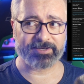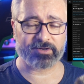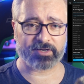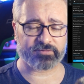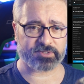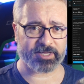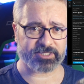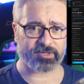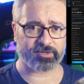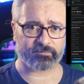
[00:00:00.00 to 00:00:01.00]
Near enough as
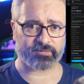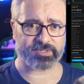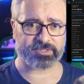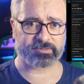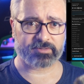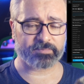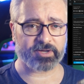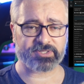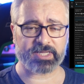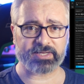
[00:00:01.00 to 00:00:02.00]
makes no difference. They
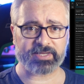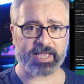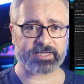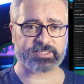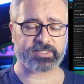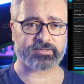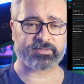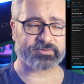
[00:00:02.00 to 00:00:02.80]
both sound excellent.